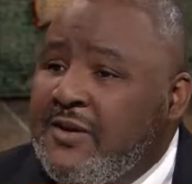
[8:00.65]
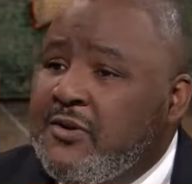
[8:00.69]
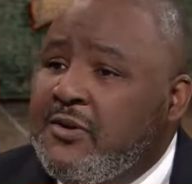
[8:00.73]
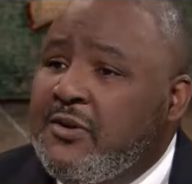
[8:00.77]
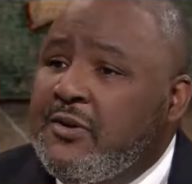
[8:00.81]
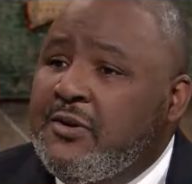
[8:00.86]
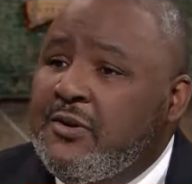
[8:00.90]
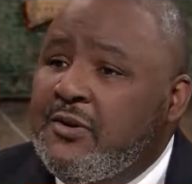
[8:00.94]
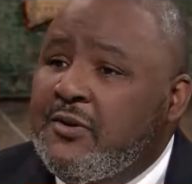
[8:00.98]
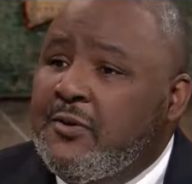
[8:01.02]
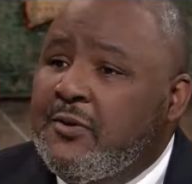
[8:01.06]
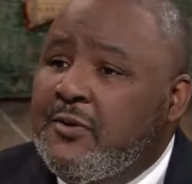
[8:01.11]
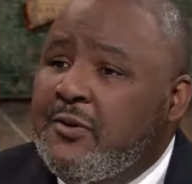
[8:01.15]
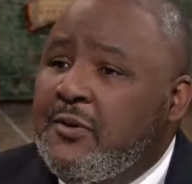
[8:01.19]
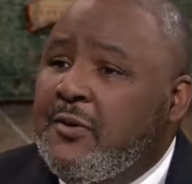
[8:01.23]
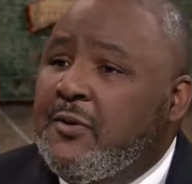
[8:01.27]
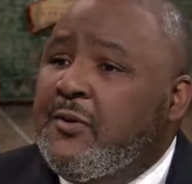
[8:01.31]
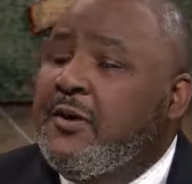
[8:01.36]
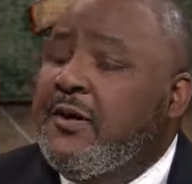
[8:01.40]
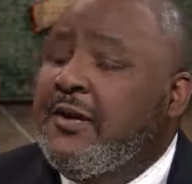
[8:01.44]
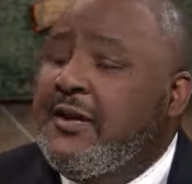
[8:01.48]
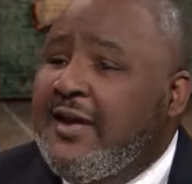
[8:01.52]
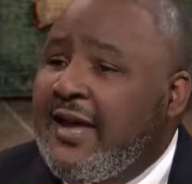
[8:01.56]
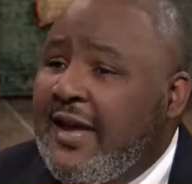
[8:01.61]
sure you're a
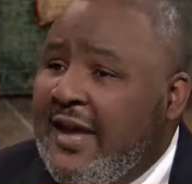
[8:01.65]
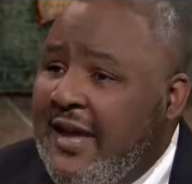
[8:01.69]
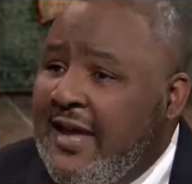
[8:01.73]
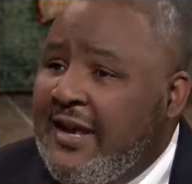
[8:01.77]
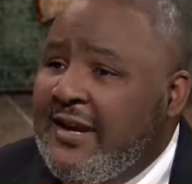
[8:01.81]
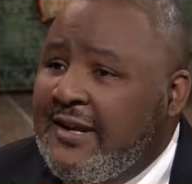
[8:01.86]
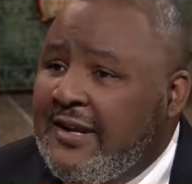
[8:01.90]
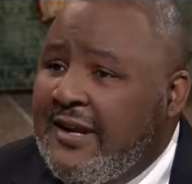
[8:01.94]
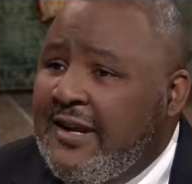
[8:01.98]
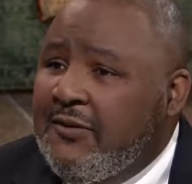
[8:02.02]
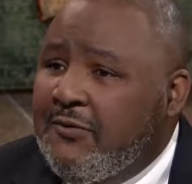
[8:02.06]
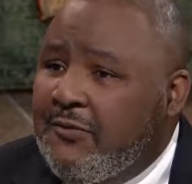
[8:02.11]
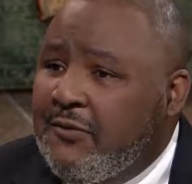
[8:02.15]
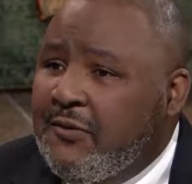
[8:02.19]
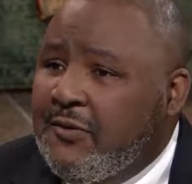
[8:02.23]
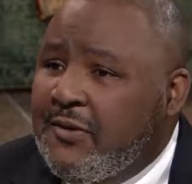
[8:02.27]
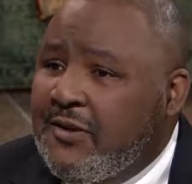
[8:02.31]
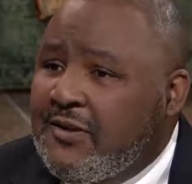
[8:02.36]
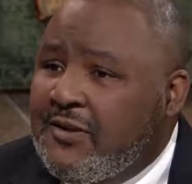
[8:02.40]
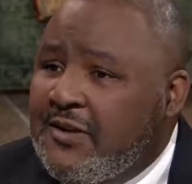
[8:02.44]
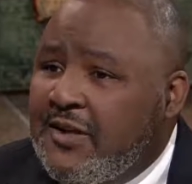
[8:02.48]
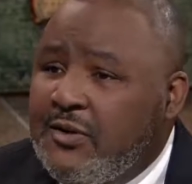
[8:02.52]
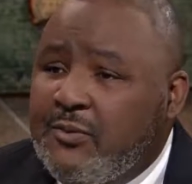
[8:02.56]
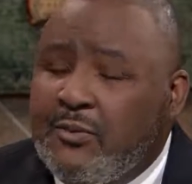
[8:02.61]
good candidate for
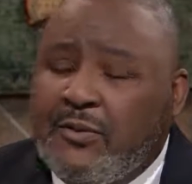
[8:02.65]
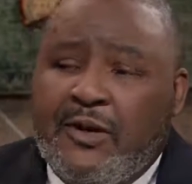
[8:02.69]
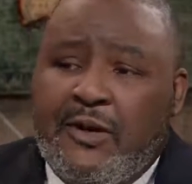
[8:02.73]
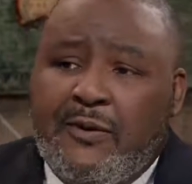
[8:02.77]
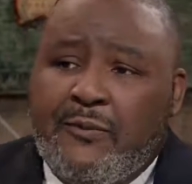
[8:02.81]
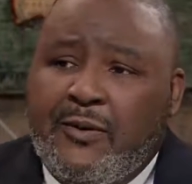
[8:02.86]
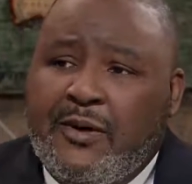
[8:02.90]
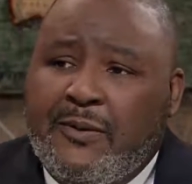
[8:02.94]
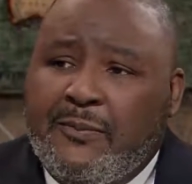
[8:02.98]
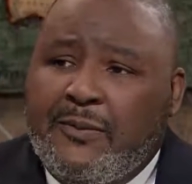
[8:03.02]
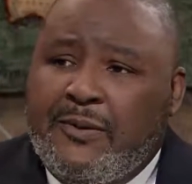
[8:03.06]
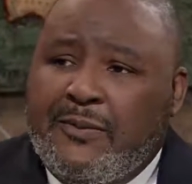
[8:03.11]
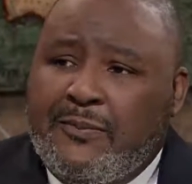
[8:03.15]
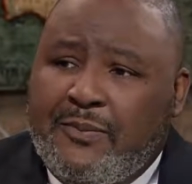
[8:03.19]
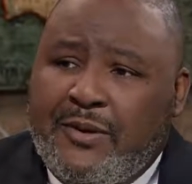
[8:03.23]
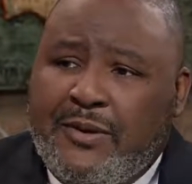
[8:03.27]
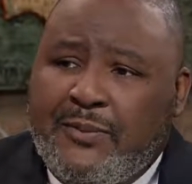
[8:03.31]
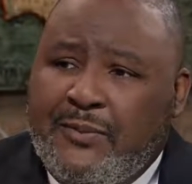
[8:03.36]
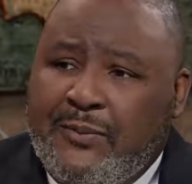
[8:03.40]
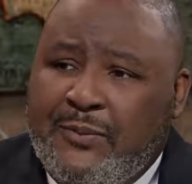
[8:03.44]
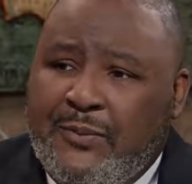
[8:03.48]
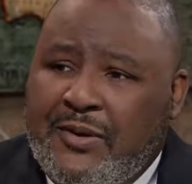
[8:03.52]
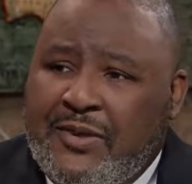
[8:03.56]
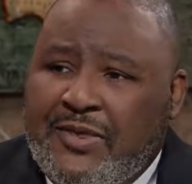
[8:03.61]
this, because we don't want to put
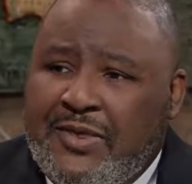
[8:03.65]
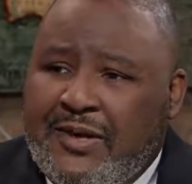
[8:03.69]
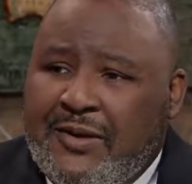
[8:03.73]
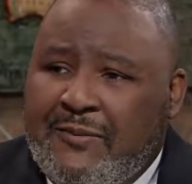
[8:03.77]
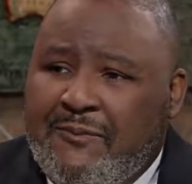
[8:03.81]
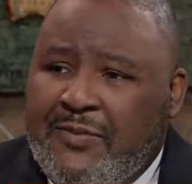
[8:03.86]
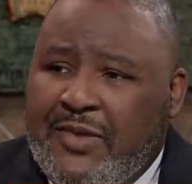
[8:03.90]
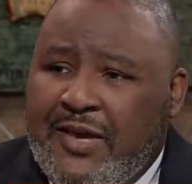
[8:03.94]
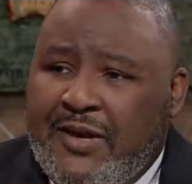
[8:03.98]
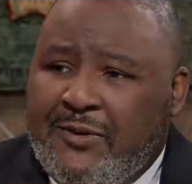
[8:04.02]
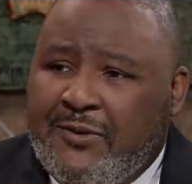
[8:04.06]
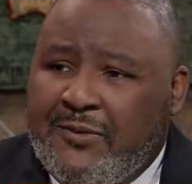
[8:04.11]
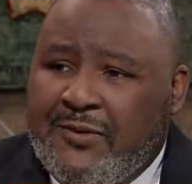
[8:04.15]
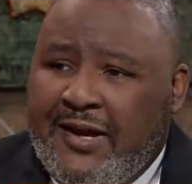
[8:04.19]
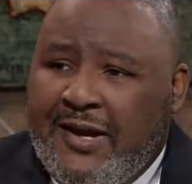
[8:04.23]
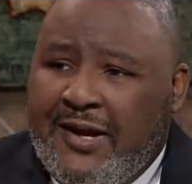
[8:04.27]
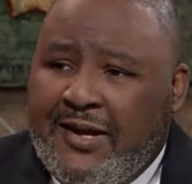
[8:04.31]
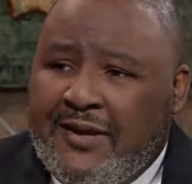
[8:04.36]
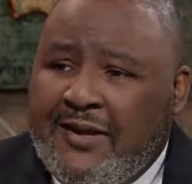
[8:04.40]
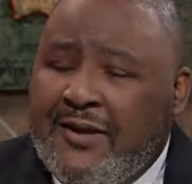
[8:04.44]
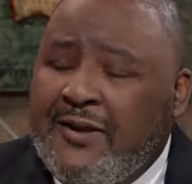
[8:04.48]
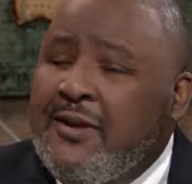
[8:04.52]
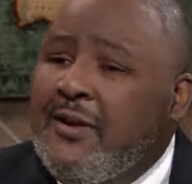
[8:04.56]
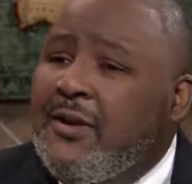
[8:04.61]
people in them that are
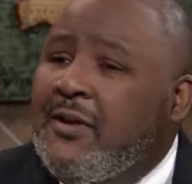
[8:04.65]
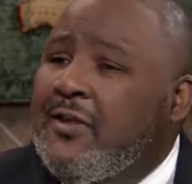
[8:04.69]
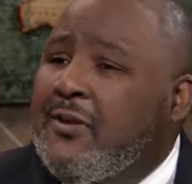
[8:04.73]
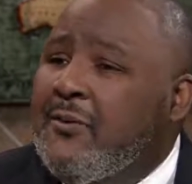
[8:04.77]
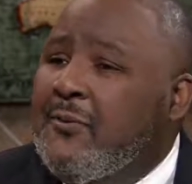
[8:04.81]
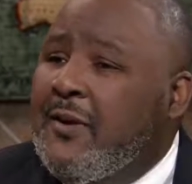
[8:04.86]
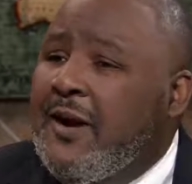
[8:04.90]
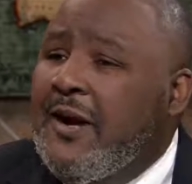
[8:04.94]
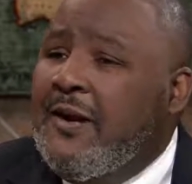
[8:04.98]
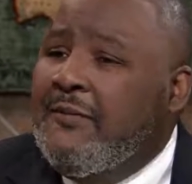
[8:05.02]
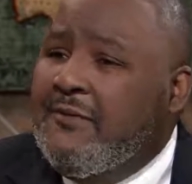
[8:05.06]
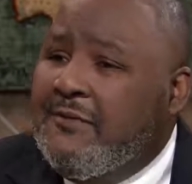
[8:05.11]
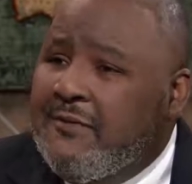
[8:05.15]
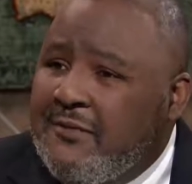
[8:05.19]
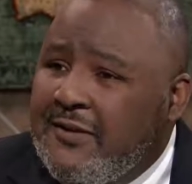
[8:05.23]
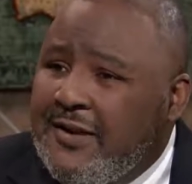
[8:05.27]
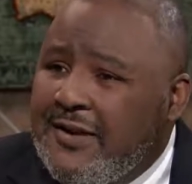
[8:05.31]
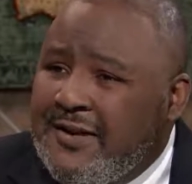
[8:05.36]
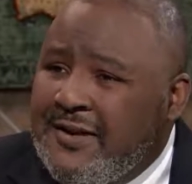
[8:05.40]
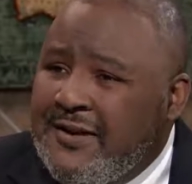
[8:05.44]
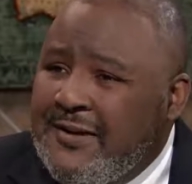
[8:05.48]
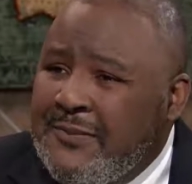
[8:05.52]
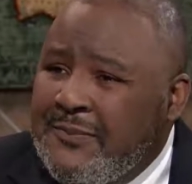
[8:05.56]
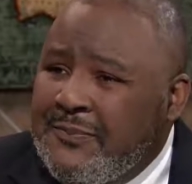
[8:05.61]
not the right
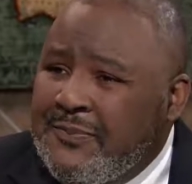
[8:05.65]
fit.